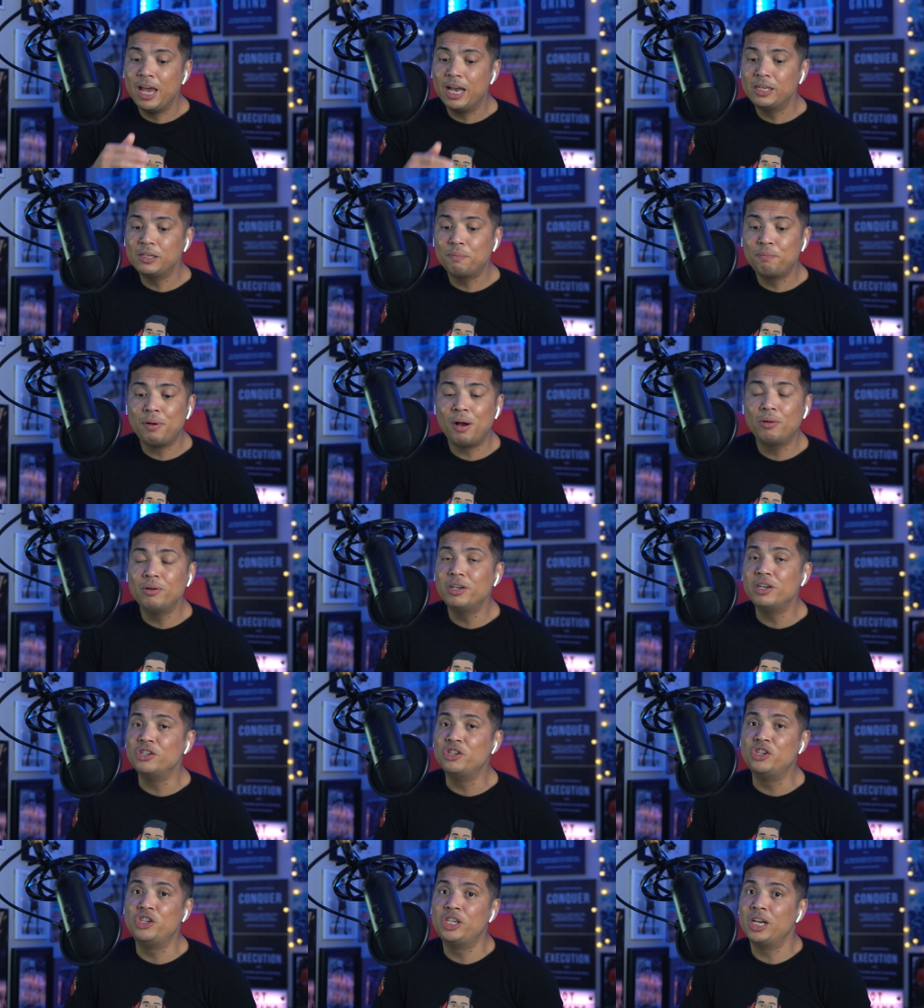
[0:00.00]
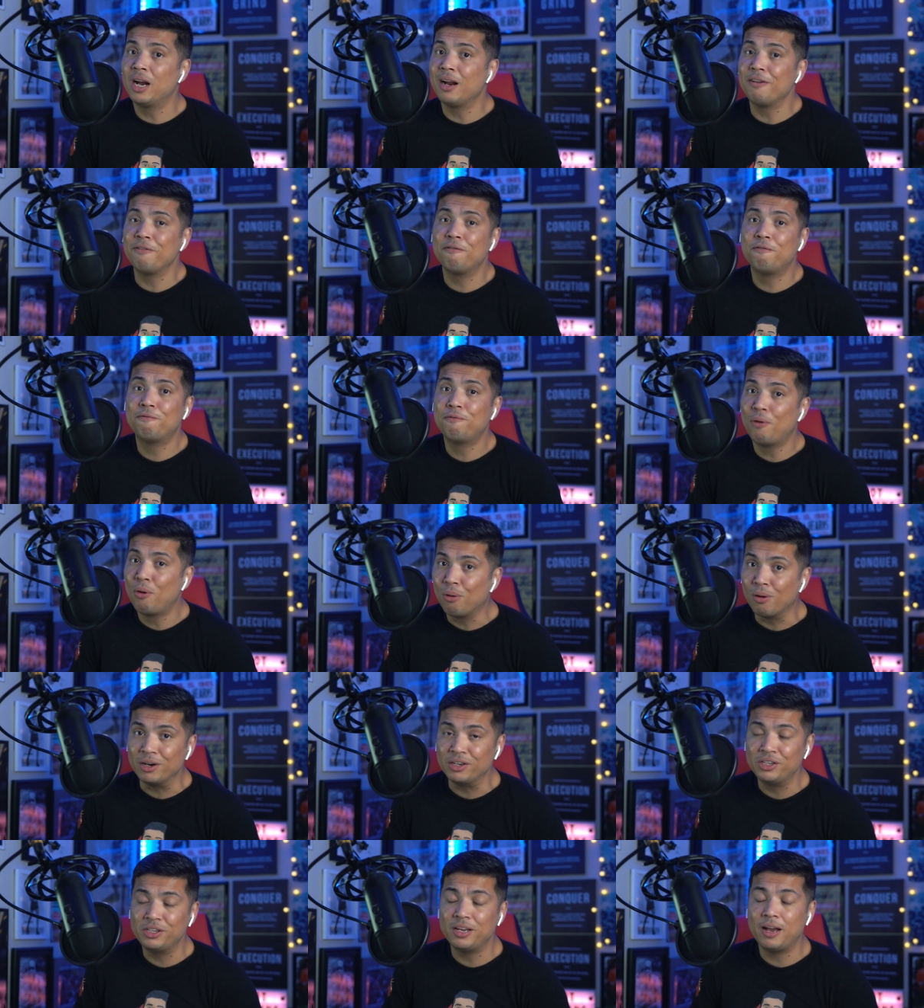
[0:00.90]
His opponent is Jerry
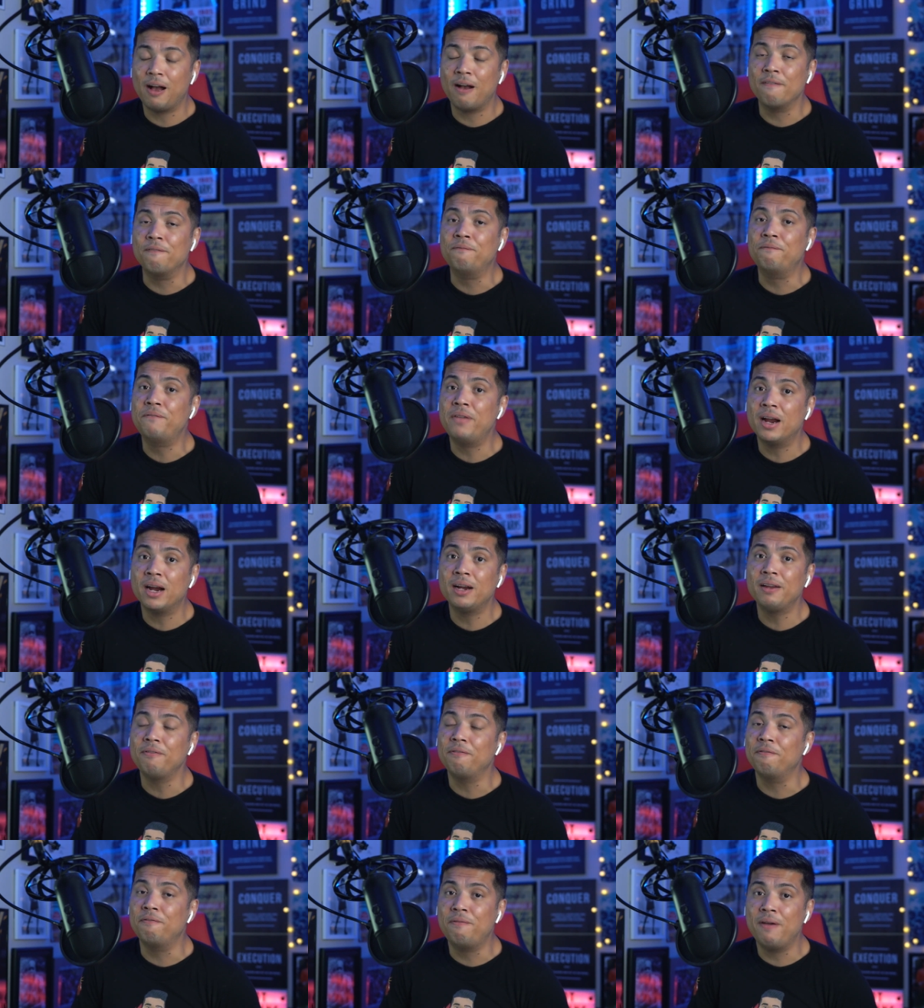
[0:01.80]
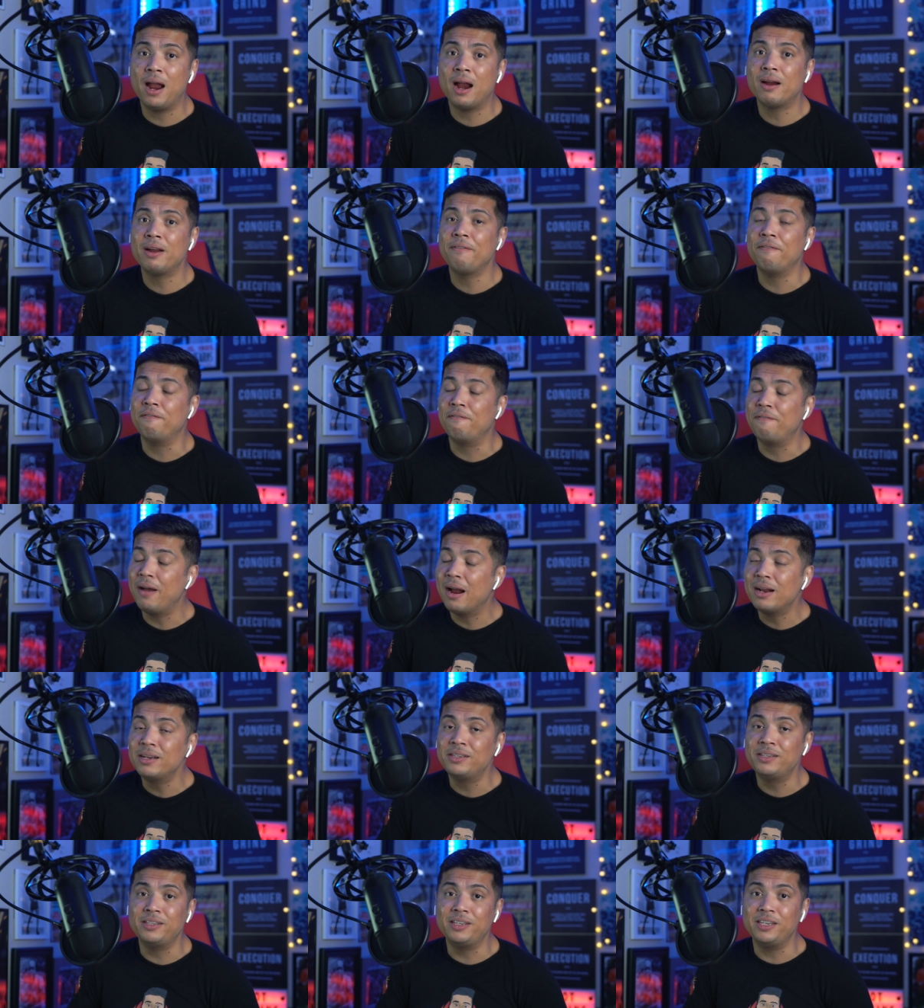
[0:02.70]
Forrest, a very, very,
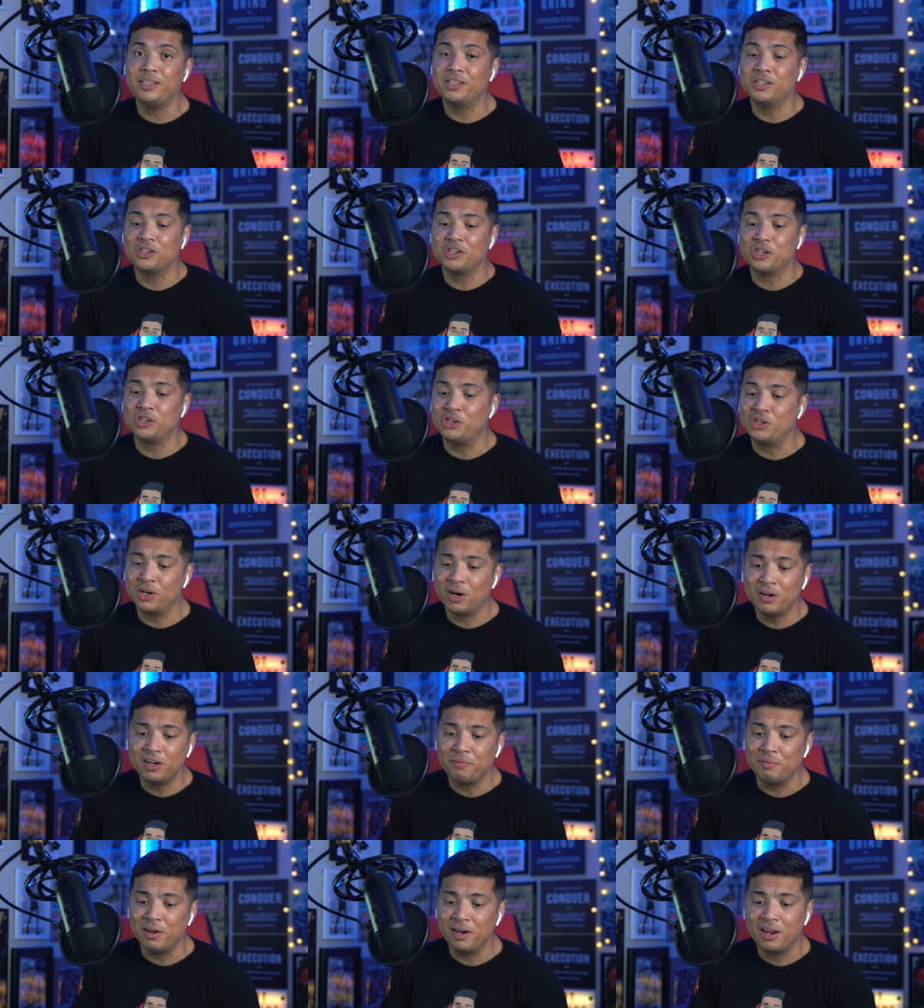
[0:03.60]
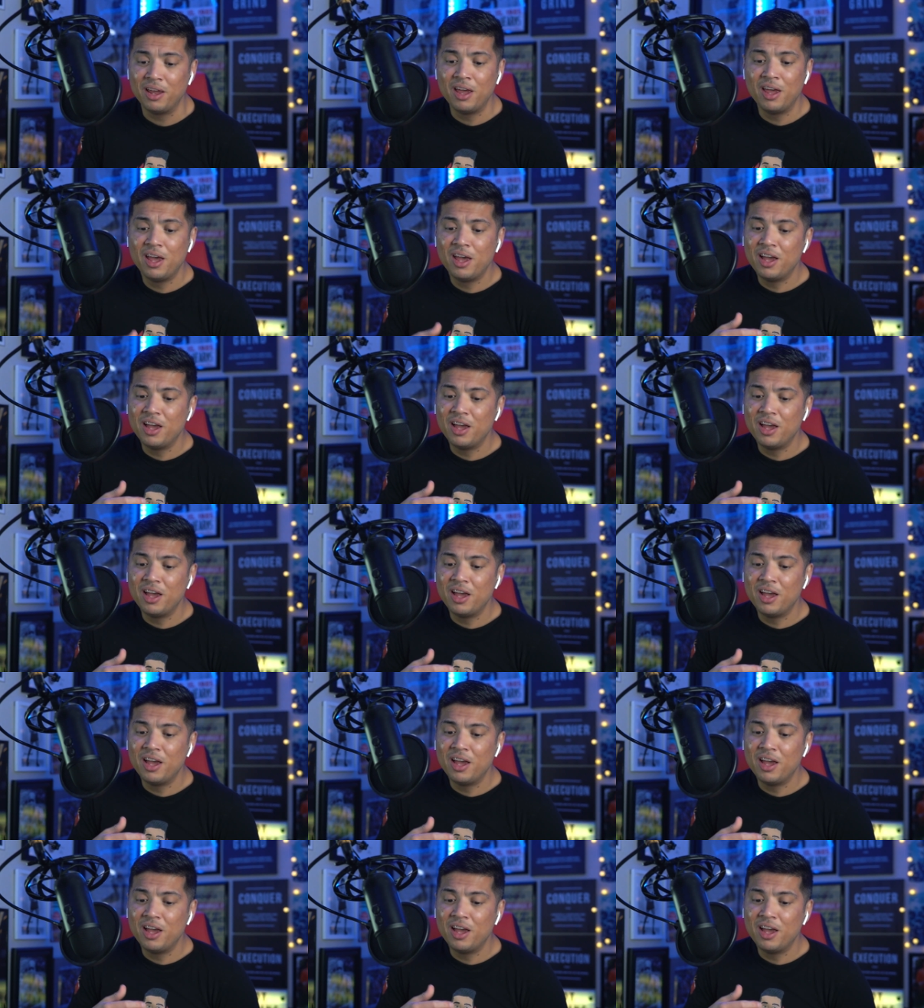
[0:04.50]
very seasoned journeyman.